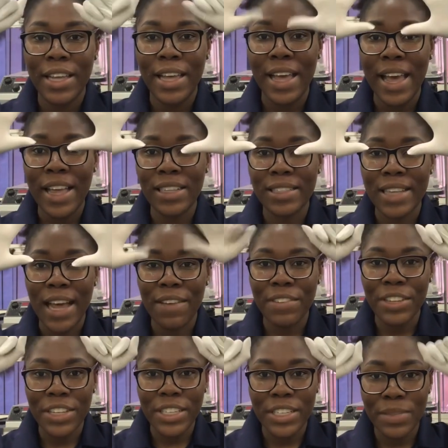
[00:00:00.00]
hands
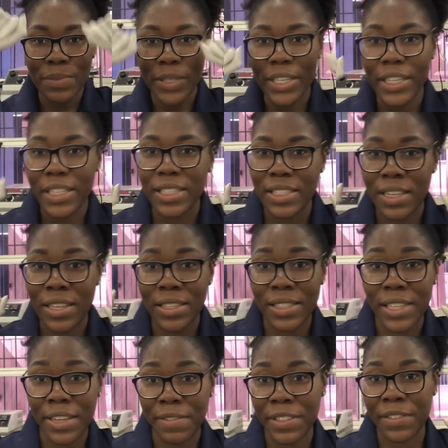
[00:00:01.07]
covered because
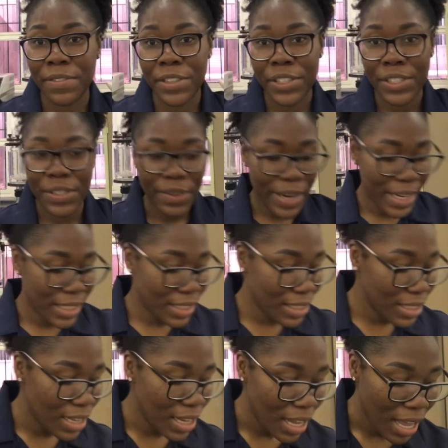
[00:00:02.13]
safety first, right?
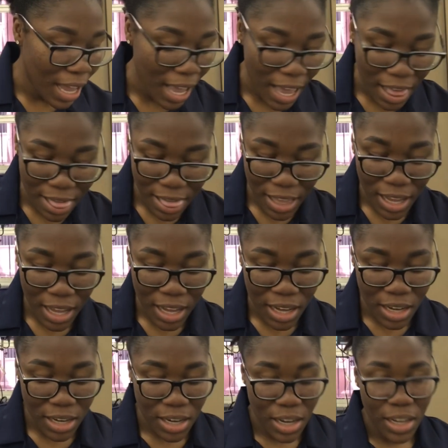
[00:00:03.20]
And
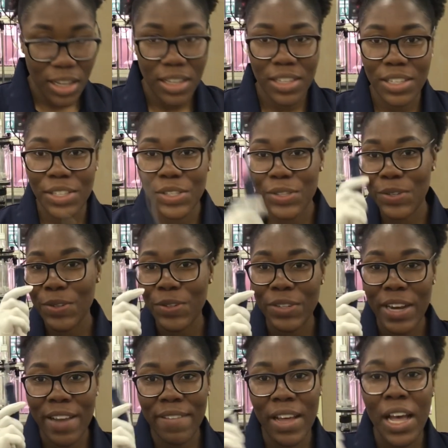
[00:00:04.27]
then
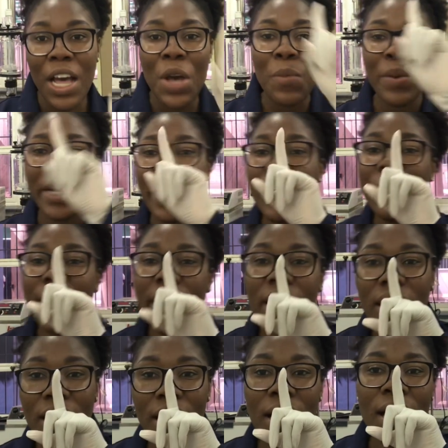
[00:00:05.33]
screwdriver. But anyway,
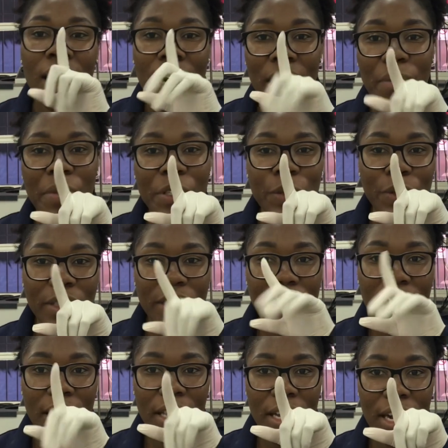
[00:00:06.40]
let me do this
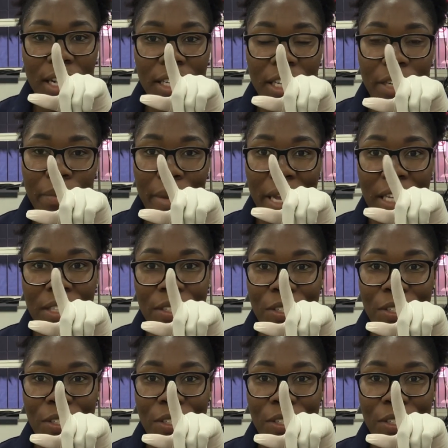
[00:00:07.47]
and then I'll get back to